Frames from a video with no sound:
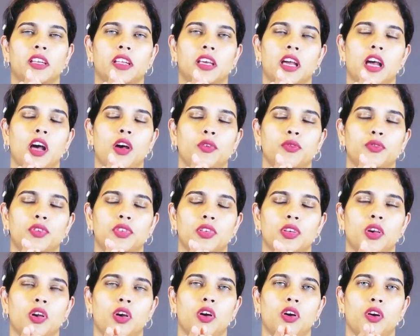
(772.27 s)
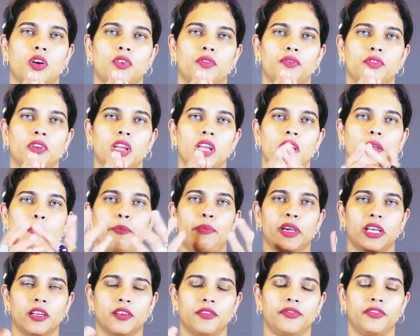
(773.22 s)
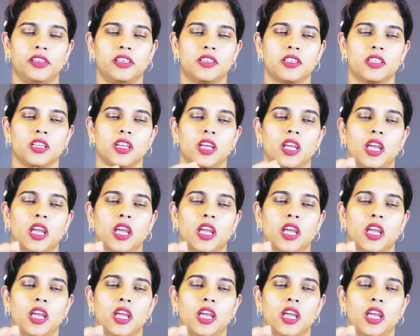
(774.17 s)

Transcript: house of benefit,